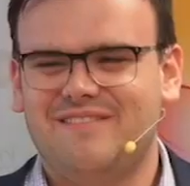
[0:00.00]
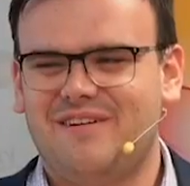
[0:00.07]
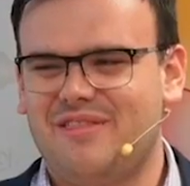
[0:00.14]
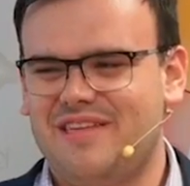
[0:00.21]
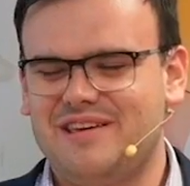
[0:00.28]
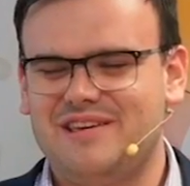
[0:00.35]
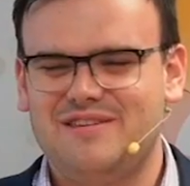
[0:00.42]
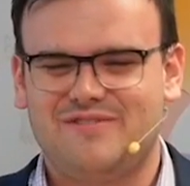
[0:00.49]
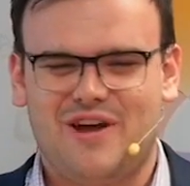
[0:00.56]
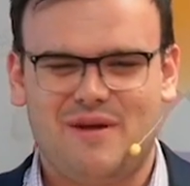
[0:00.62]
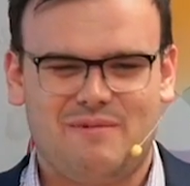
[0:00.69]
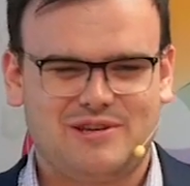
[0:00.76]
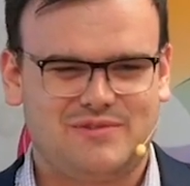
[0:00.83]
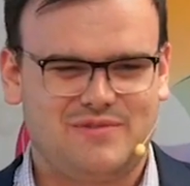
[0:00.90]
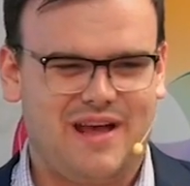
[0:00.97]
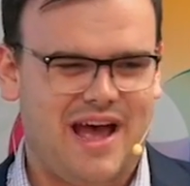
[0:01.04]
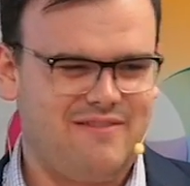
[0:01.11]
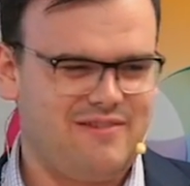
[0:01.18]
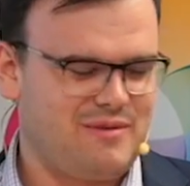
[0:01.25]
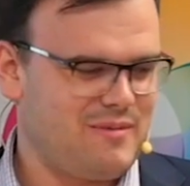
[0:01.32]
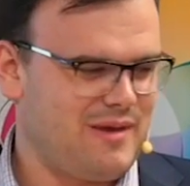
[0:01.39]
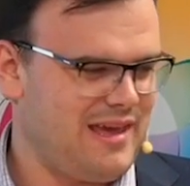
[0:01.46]
Well, thank you very much for
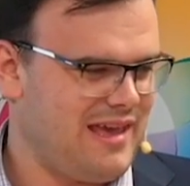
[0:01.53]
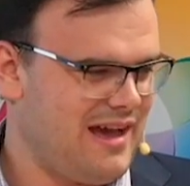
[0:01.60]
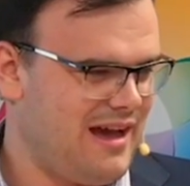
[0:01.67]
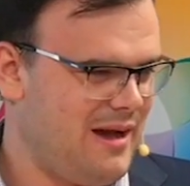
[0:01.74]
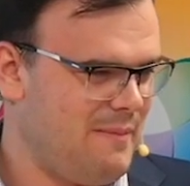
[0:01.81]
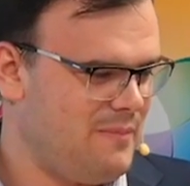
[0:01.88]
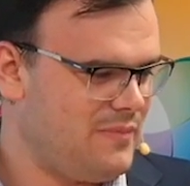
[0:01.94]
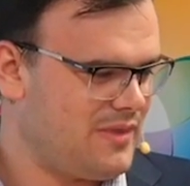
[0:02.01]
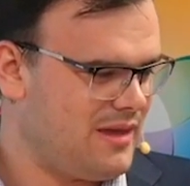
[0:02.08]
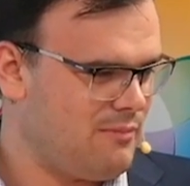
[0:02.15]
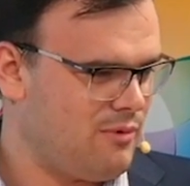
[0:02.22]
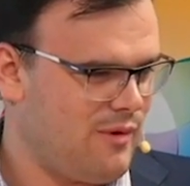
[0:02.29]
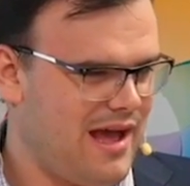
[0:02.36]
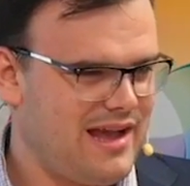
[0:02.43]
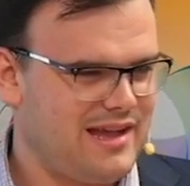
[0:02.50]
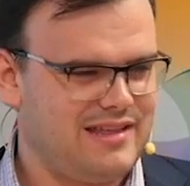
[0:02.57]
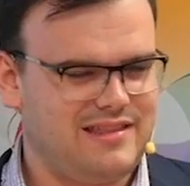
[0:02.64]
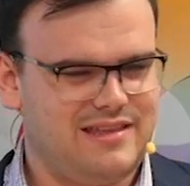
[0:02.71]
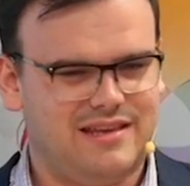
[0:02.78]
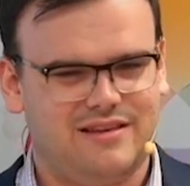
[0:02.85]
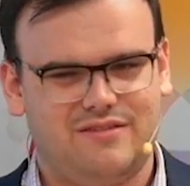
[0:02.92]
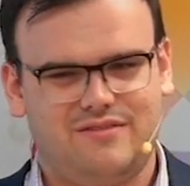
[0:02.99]
having me. Barak and
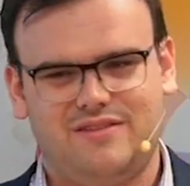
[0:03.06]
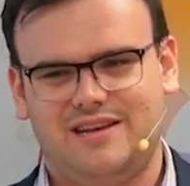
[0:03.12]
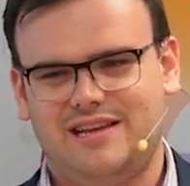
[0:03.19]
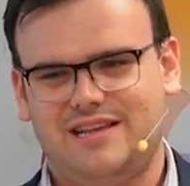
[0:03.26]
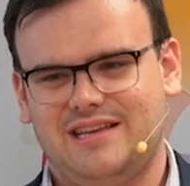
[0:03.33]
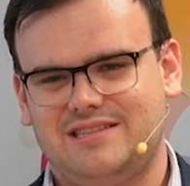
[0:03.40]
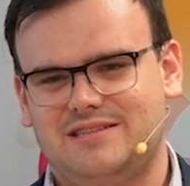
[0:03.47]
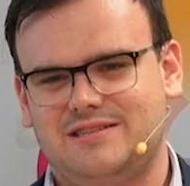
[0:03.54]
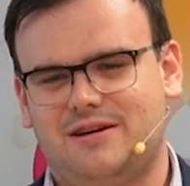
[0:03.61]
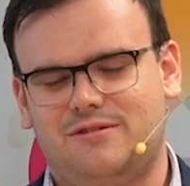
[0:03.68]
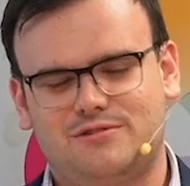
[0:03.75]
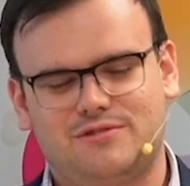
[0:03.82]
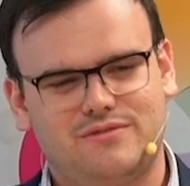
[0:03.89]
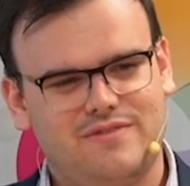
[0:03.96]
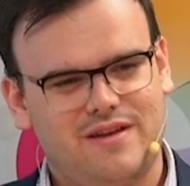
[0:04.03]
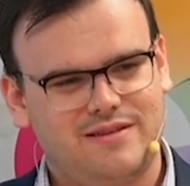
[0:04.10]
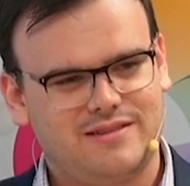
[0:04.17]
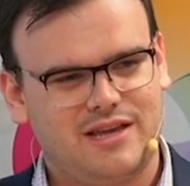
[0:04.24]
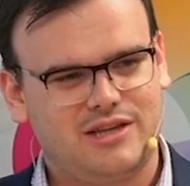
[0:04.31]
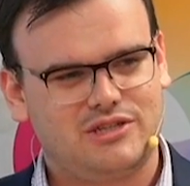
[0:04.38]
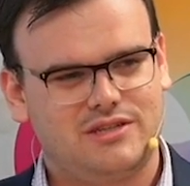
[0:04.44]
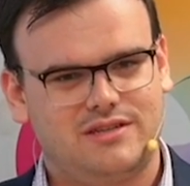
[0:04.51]
the Affinity Intercultural
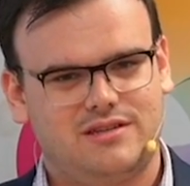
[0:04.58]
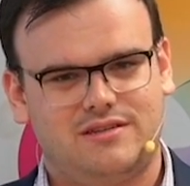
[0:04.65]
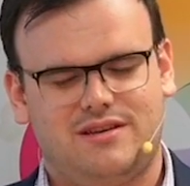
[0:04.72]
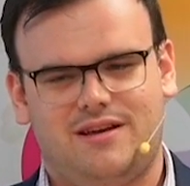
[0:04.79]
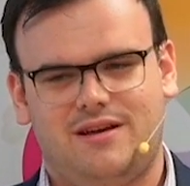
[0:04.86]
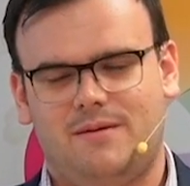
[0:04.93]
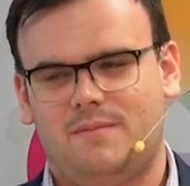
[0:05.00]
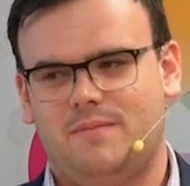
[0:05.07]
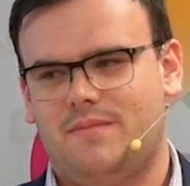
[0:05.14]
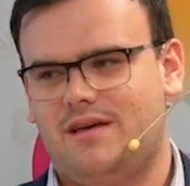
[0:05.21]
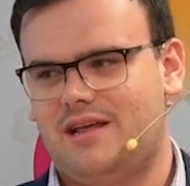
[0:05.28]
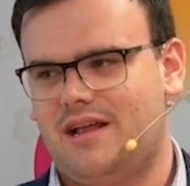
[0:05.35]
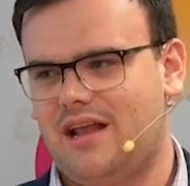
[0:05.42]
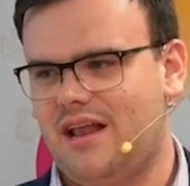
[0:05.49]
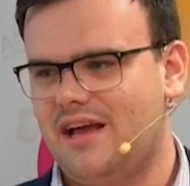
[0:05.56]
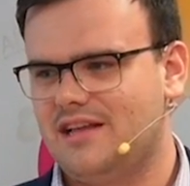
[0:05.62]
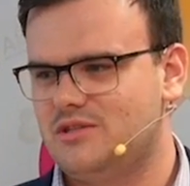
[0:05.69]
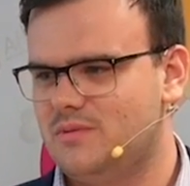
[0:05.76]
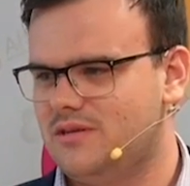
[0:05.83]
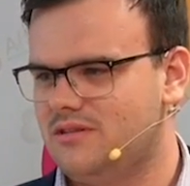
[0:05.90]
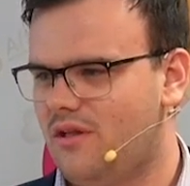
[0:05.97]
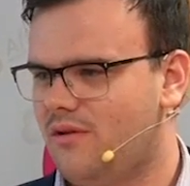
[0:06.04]
Foundation, I'd like
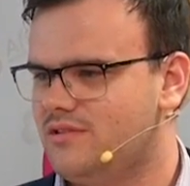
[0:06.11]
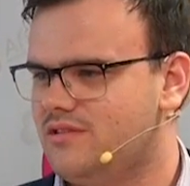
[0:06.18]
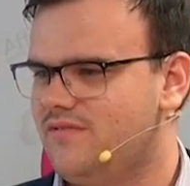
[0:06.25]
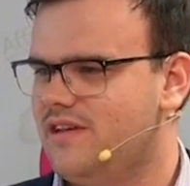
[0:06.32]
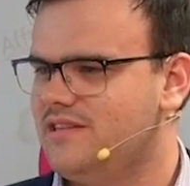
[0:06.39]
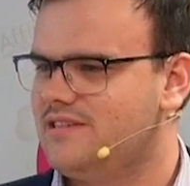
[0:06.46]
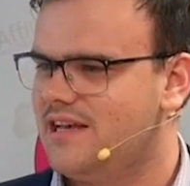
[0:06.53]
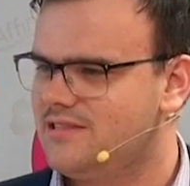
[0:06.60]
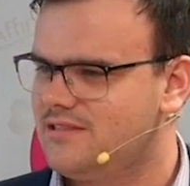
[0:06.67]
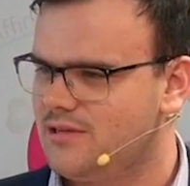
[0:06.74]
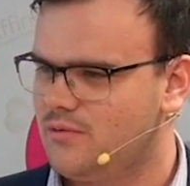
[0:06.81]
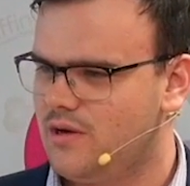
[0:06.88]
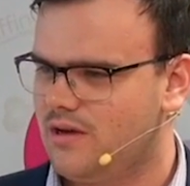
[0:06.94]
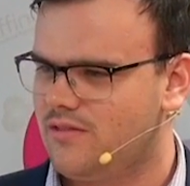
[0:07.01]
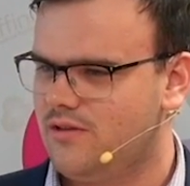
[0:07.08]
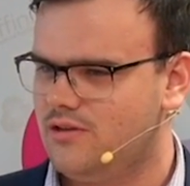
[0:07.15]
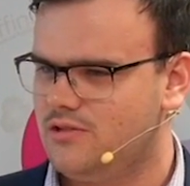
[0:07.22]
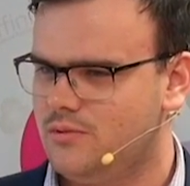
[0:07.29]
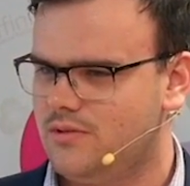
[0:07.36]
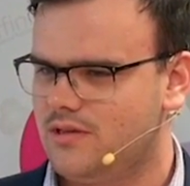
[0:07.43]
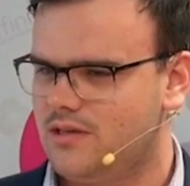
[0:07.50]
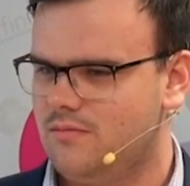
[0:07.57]
to acknowledge the fantastic work that you
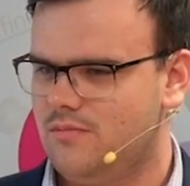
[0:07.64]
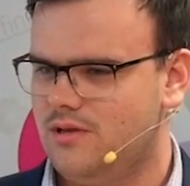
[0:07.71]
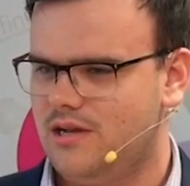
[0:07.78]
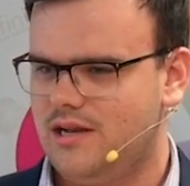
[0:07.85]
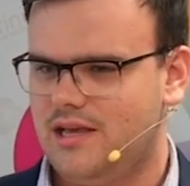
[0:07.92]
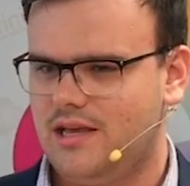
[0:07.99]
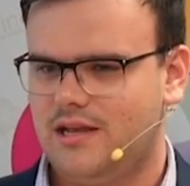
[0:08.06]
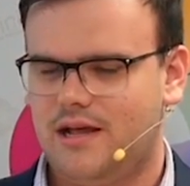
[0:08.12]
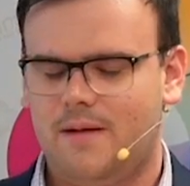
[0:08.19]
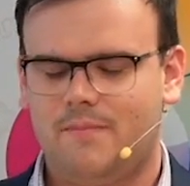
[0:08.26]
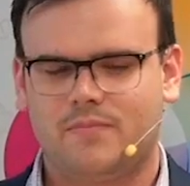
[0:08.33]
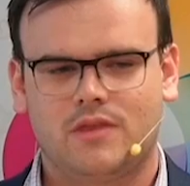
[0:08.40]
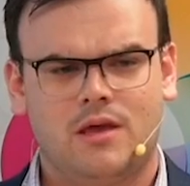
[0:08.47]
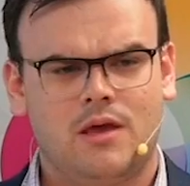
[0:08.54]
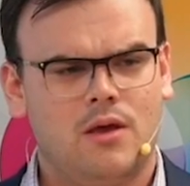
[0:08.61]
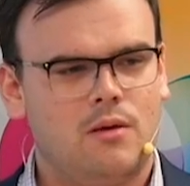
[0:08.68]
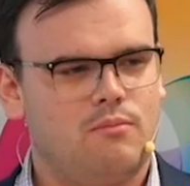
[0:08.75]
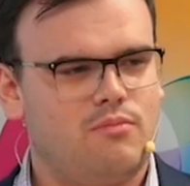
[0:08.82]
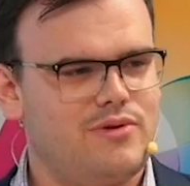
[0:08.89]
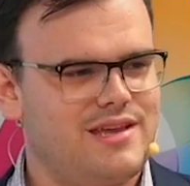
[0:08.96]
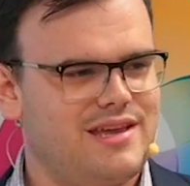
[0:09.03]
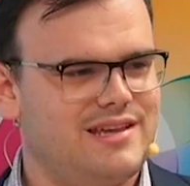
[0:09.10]
do in the community and
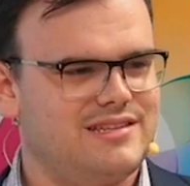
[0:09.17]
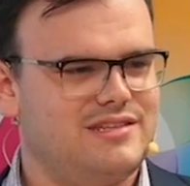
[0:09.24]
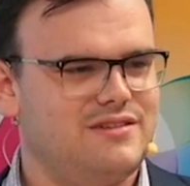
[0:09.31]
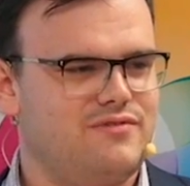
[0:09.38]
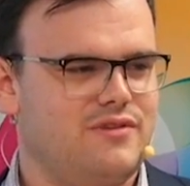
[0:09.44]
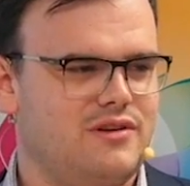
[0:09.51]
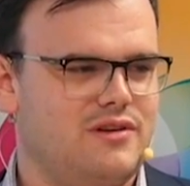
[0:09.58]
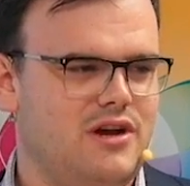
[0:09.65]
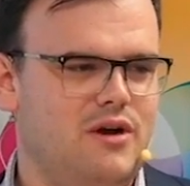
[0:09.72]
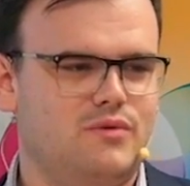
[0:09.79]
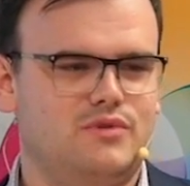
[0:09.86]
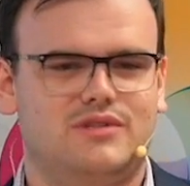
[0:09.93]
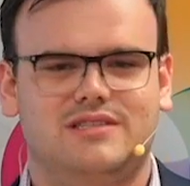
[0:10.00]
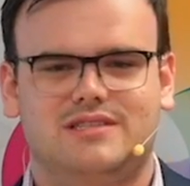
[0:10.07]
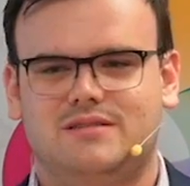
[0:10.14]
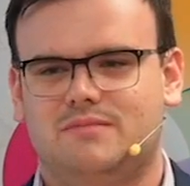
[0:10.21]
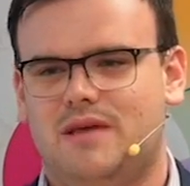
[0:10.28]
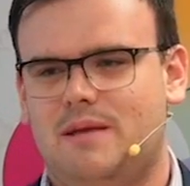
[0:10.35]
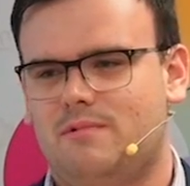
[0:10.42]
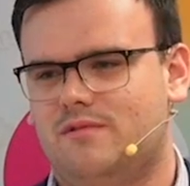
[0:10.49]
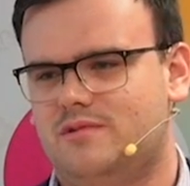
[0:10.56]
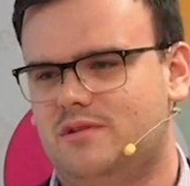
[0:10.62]
bringing different cultures and
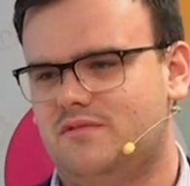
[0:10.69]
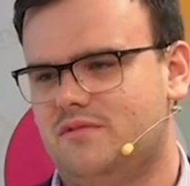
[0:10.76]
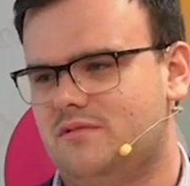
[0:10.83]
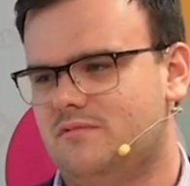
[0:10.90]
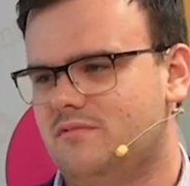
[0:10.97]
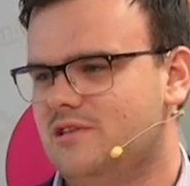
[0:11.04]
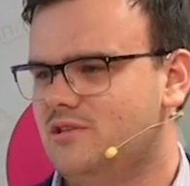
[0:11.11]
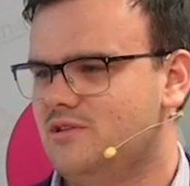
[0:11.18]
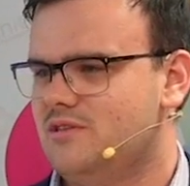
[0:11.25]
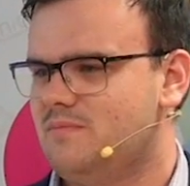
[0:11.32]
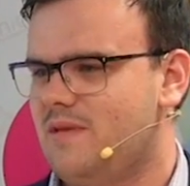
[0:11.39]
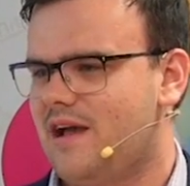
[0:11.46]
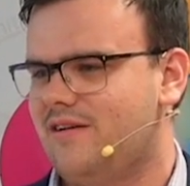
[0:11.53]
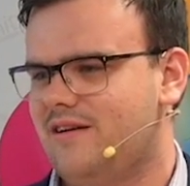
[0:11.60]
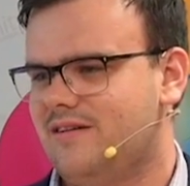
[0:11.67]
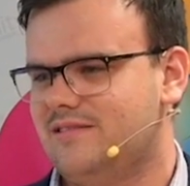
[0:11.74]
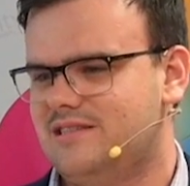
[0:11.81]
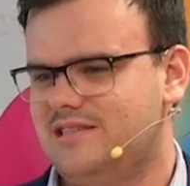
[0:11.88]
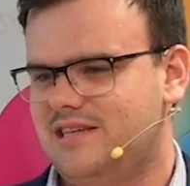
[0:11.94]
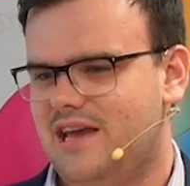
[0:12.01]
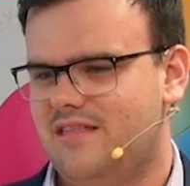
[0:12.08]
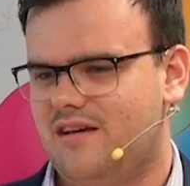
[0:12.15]
people of different religious backgrounds
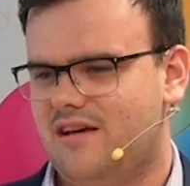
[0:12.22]
together.